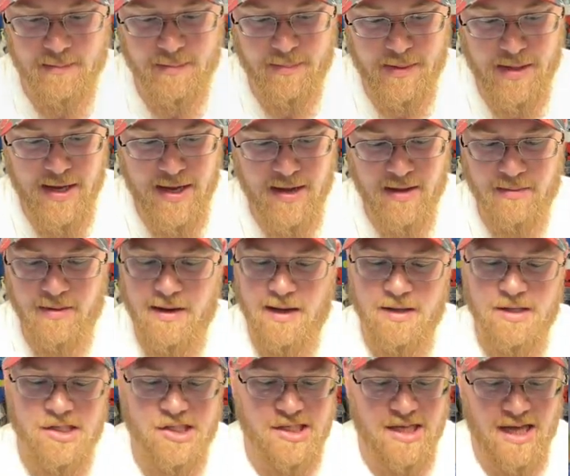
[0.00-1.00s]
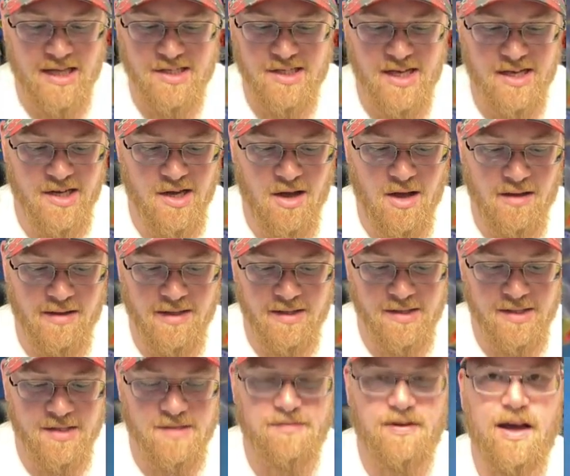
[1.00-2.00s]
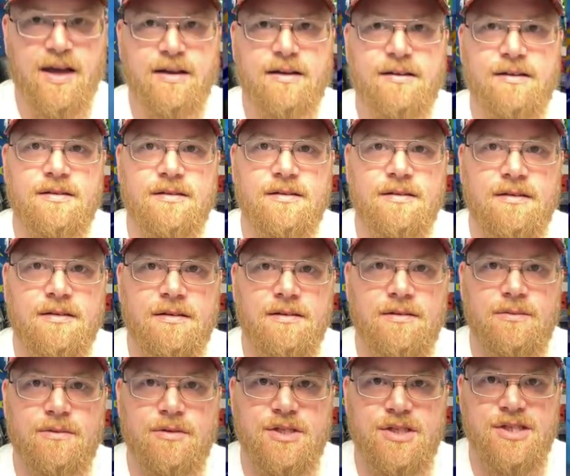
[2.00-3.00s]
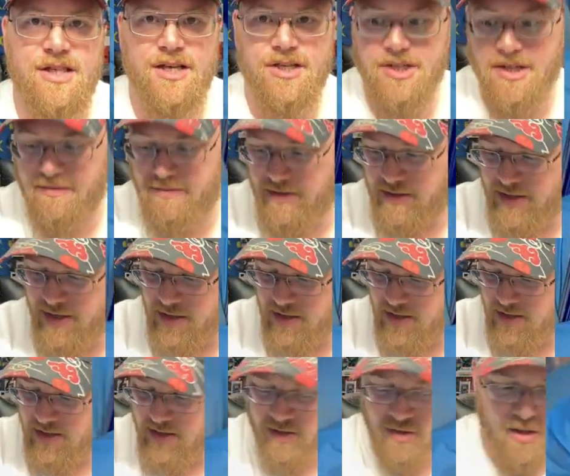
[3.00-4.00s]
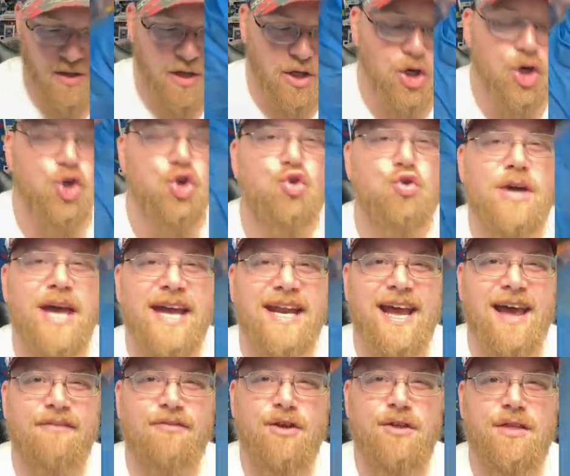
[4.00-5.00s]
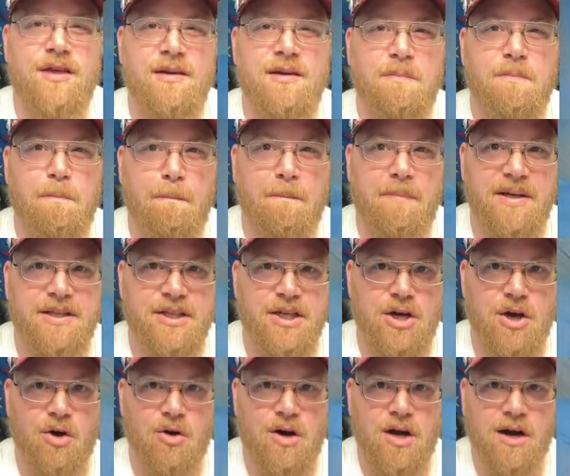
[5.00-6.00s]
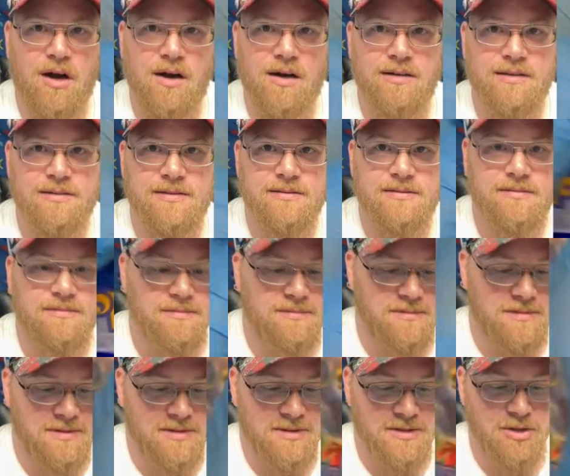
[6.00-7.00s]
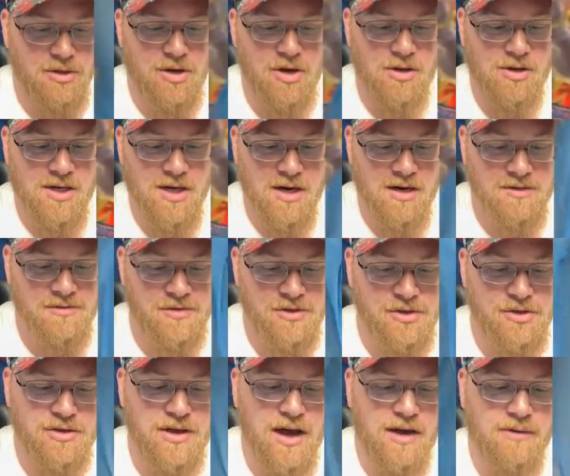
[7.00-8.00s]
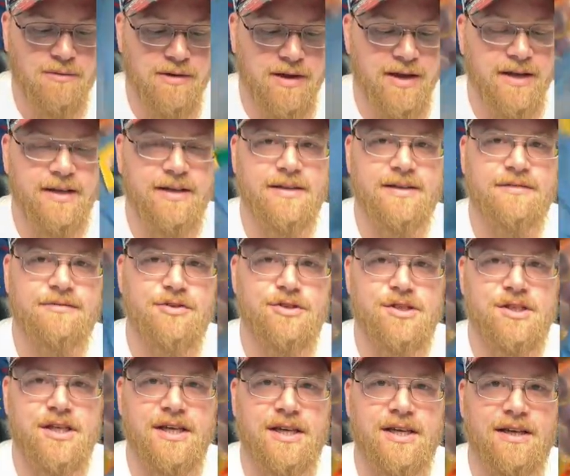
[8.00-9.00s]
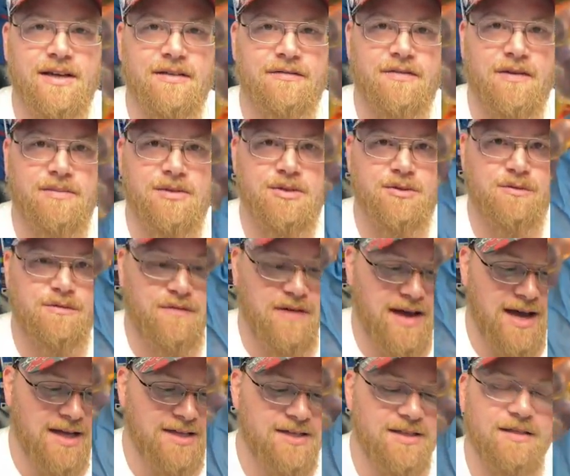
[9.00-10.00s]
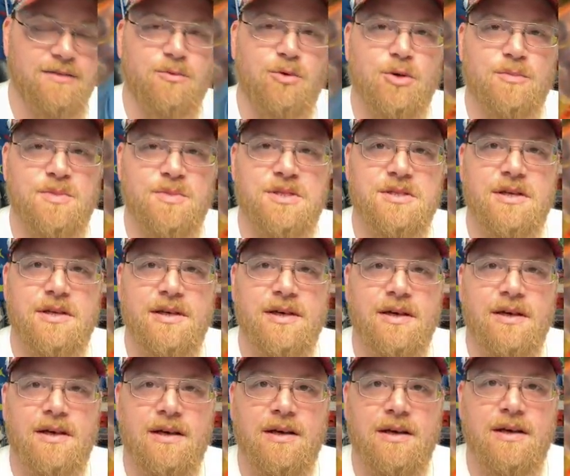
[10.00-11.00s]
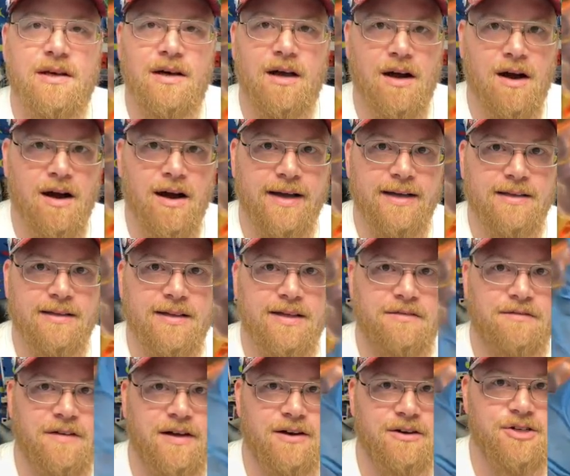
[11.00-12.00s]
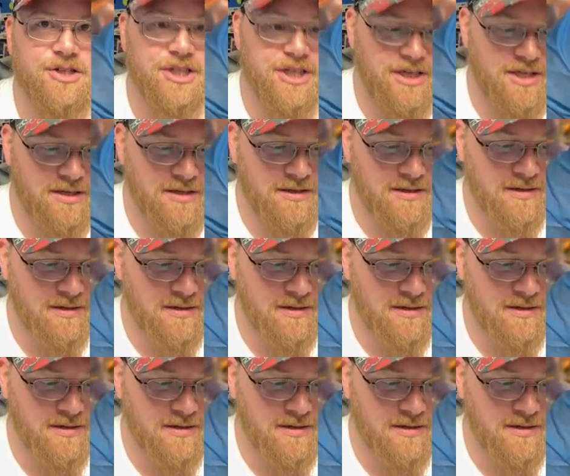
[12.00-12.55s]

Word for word: Bam, and I'll just I'll send you all these. It's fine. We'll just send you everything. You get everything but the code card. No code card for you. You got to read it if you see it. And if I'm too fast, then whoops. All right, Leaf Energy.